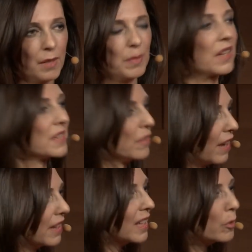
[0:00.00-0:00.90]
because he
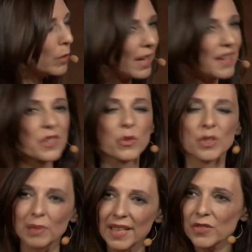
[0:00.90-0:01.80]
finally realized there was a
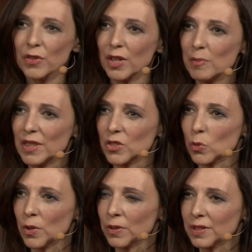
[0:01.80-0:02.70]
place for him in this
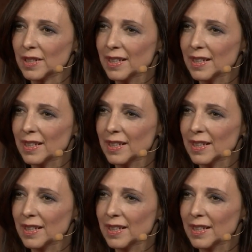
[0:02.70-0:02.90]
world.